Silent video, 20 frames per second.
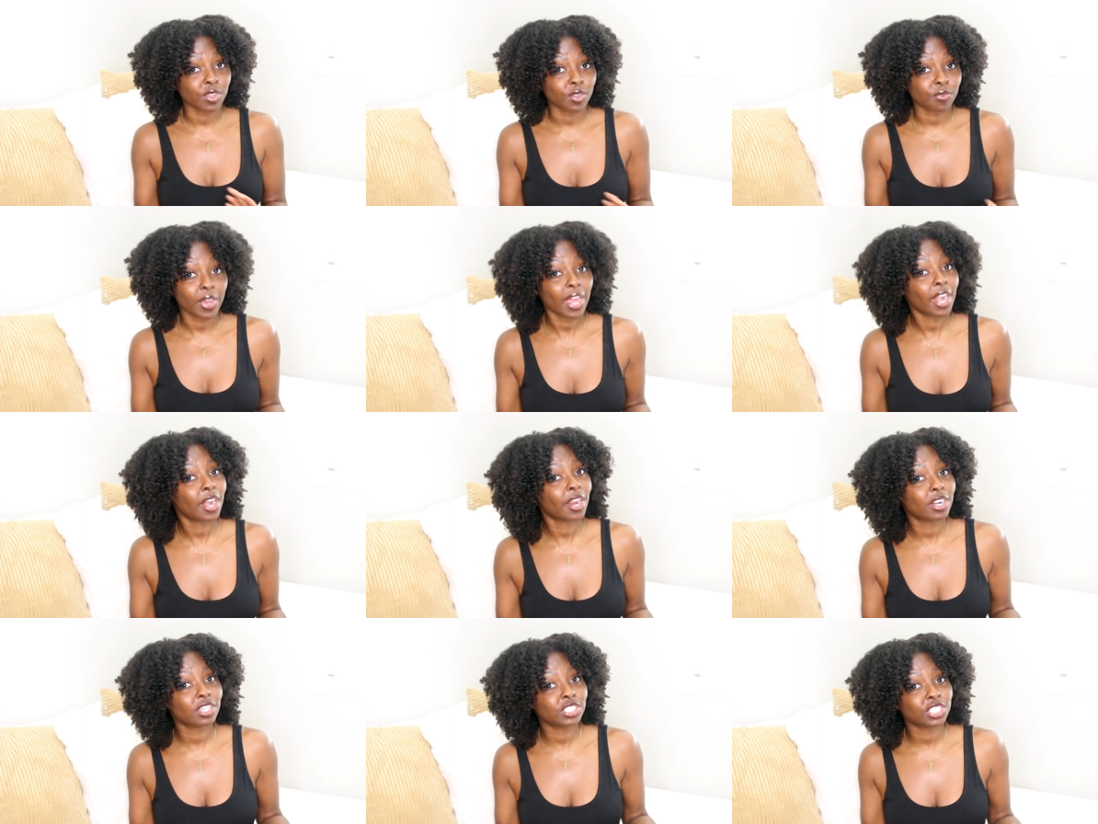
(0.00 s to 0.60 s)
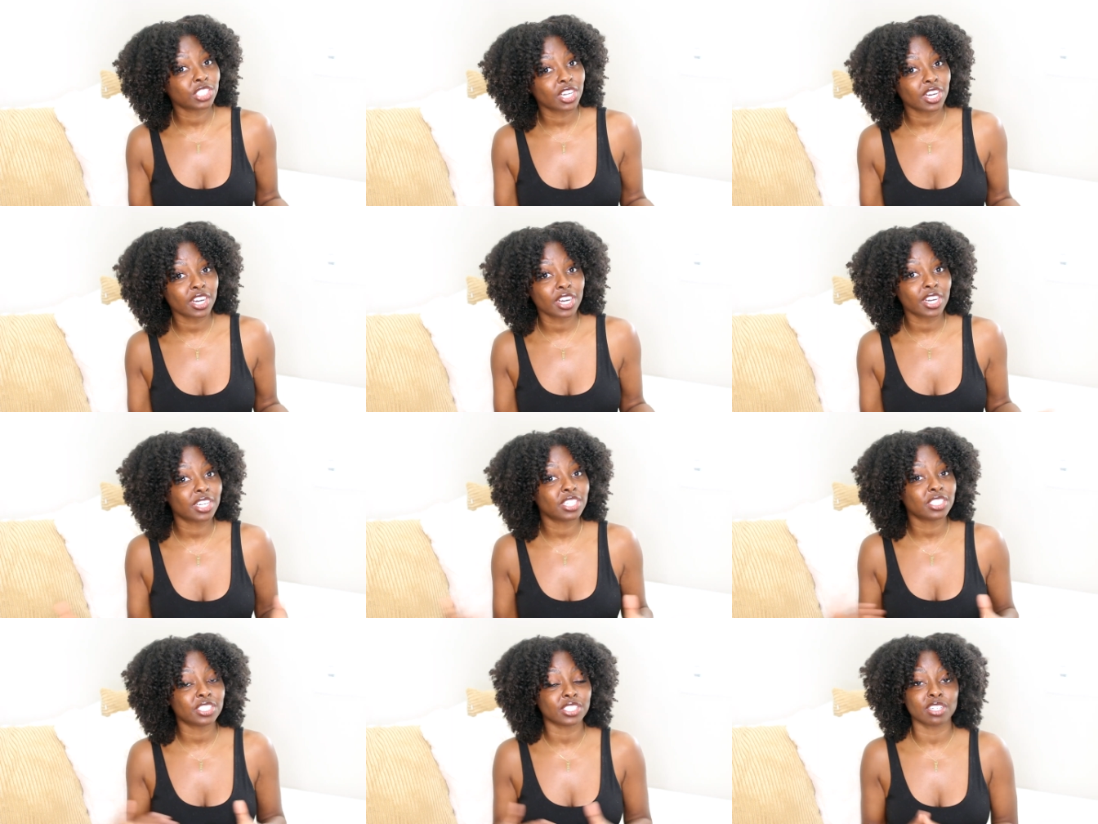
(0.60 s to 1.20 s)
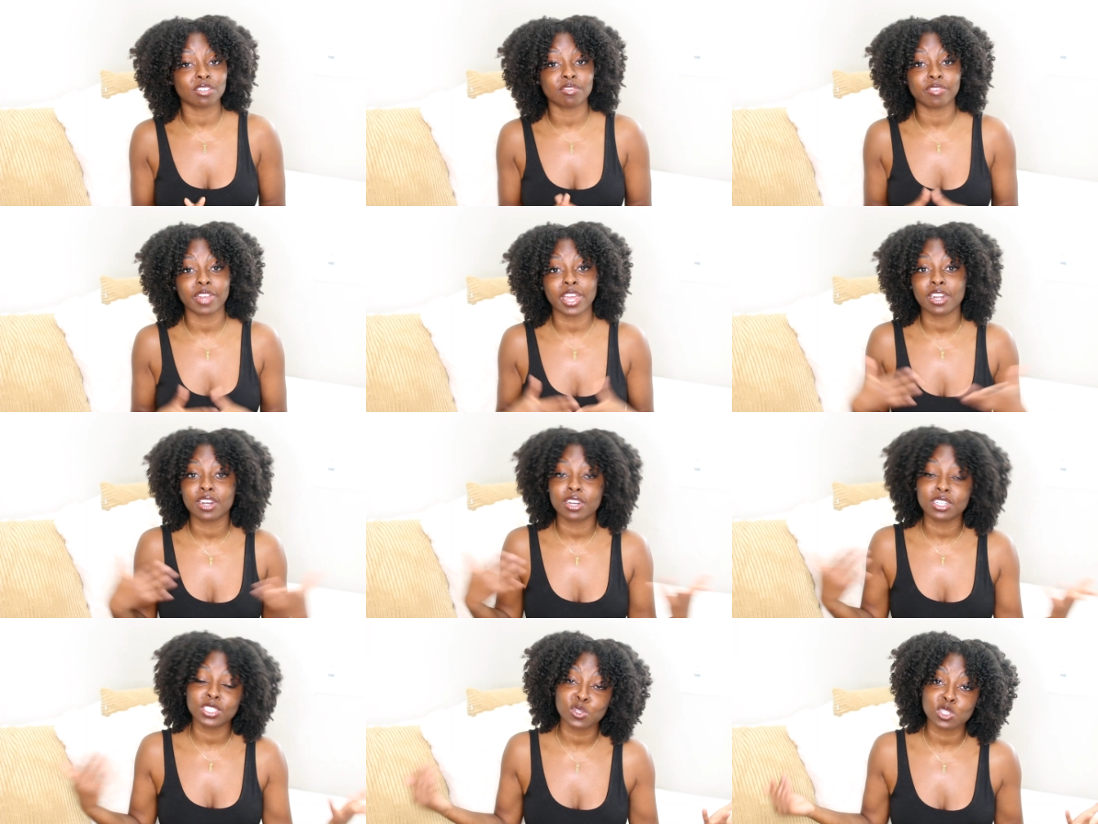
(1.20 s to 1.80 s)
invited her to church or
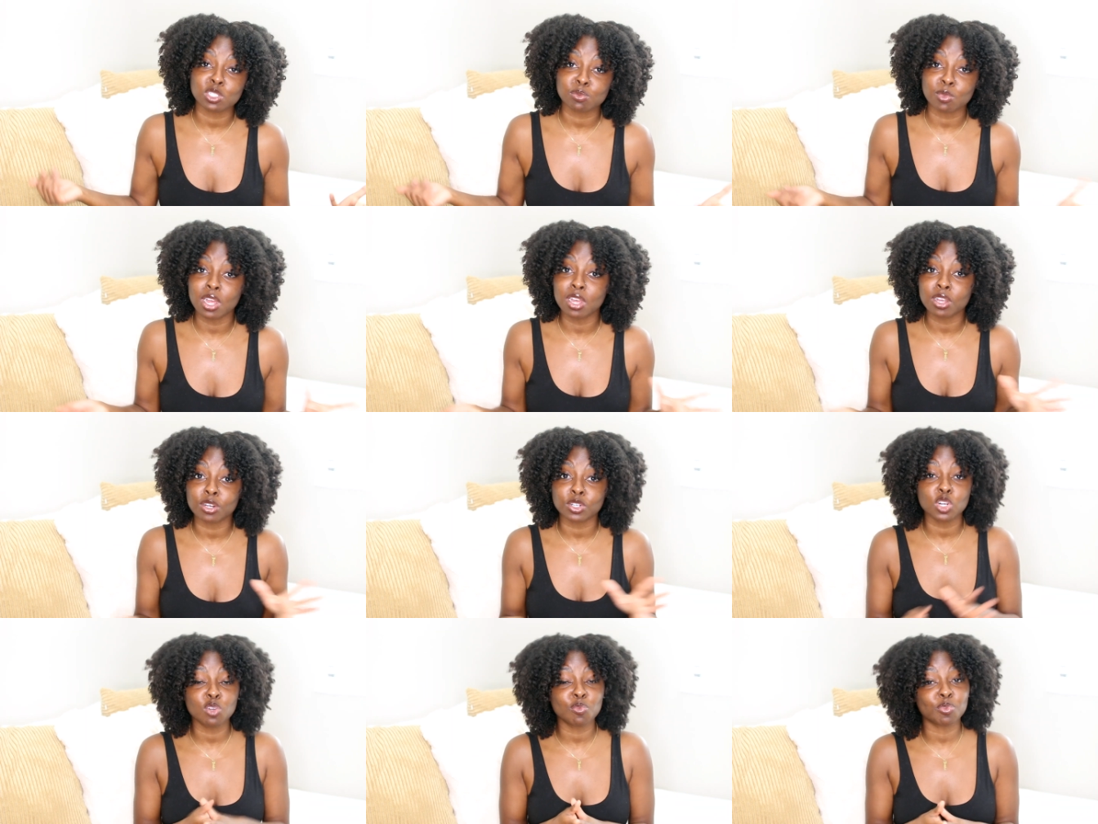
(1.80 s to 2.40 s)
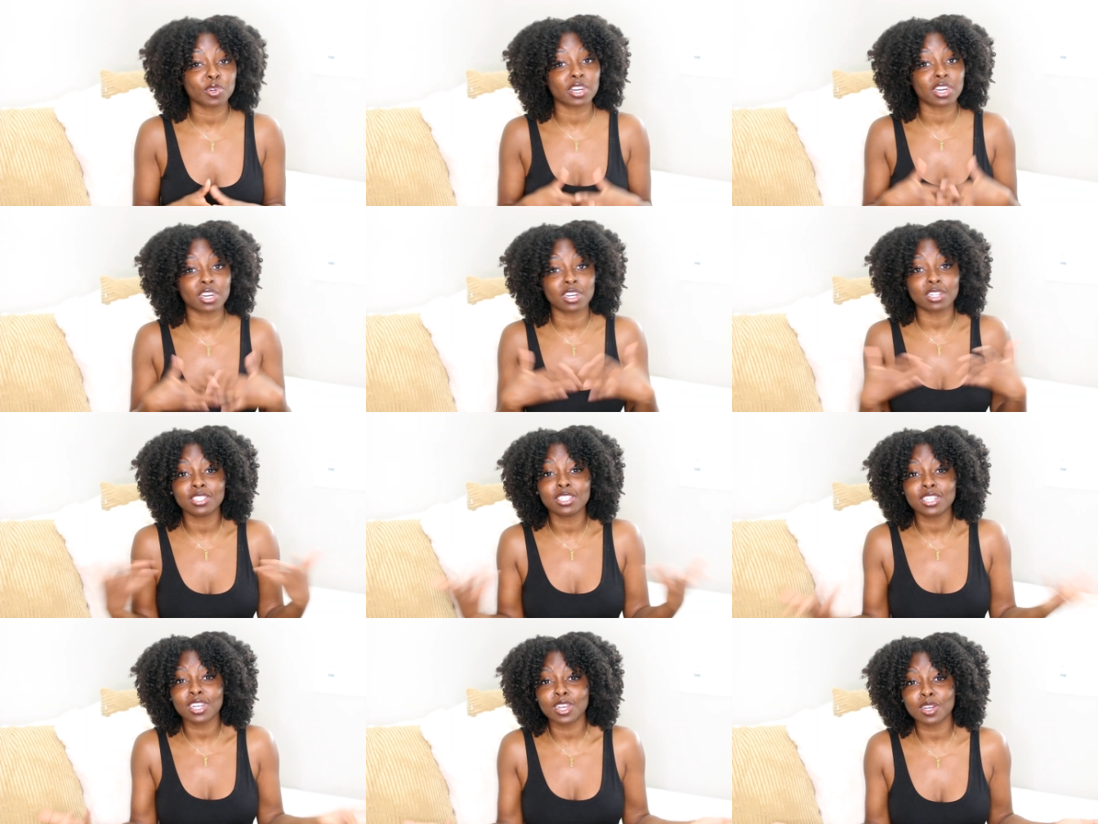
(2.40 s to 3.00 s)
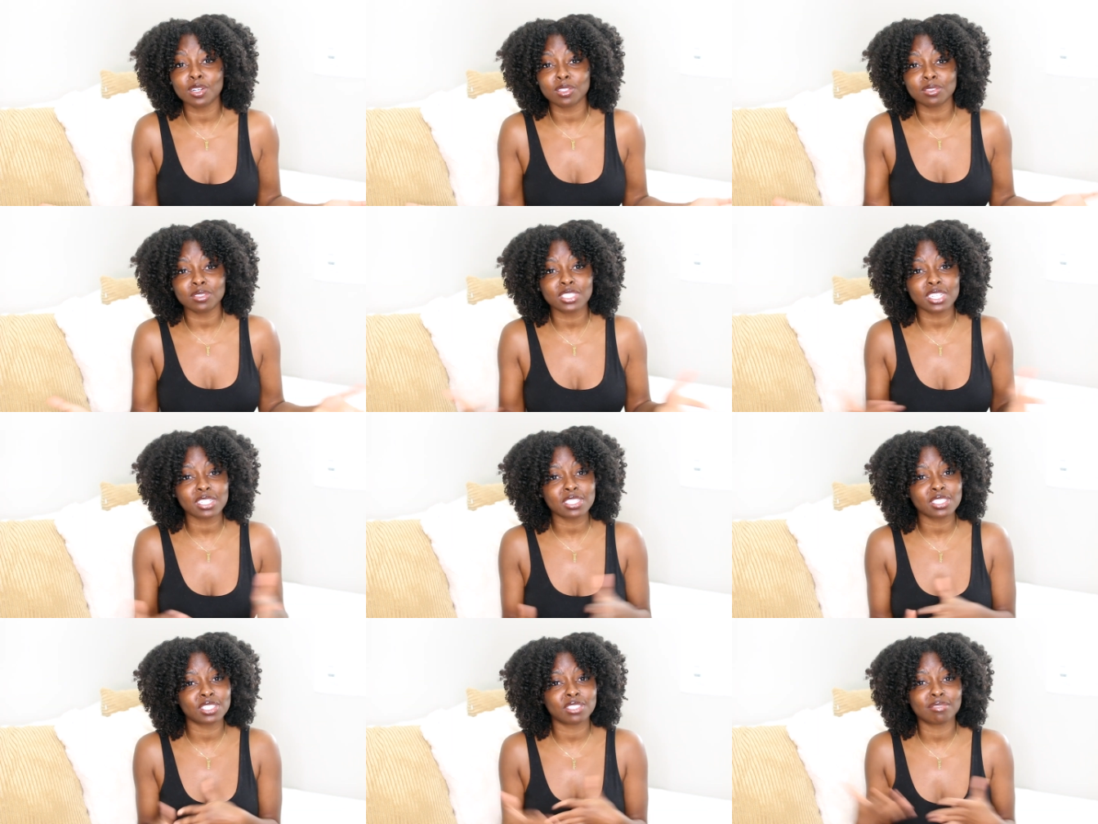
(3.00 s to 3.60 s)
invited her to a small group or, you know,
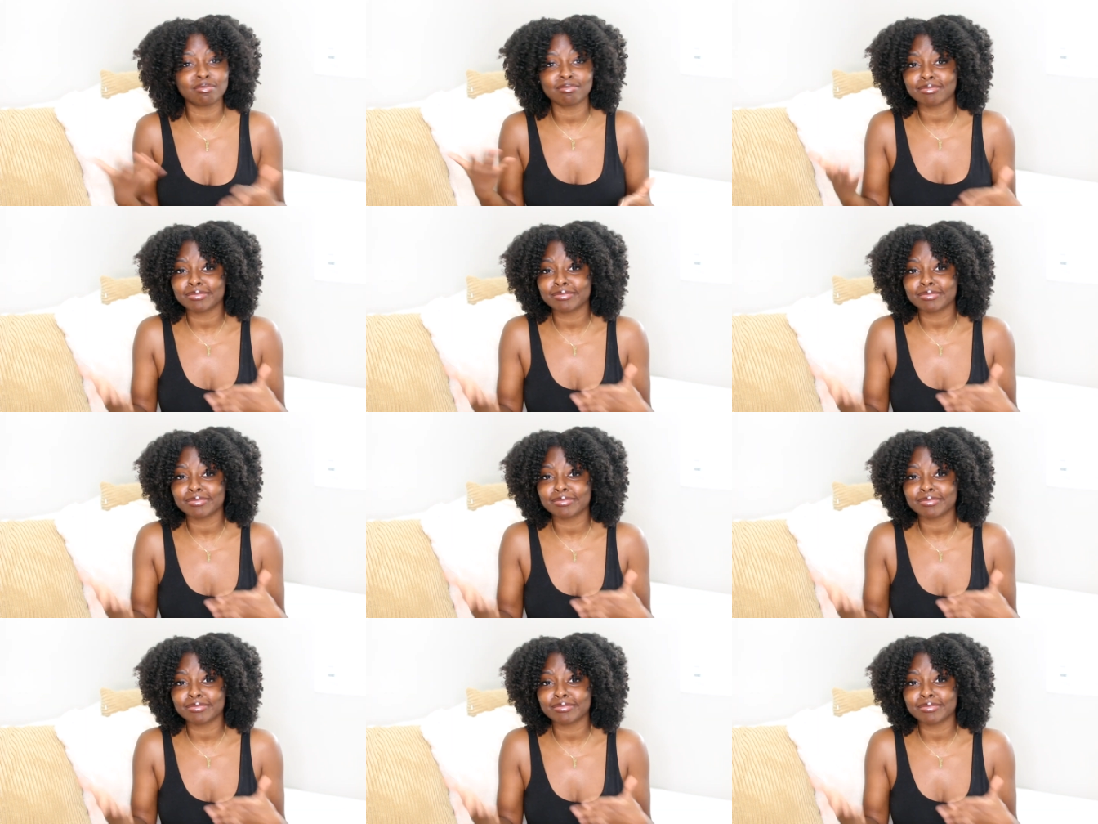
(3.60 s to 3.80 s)
just,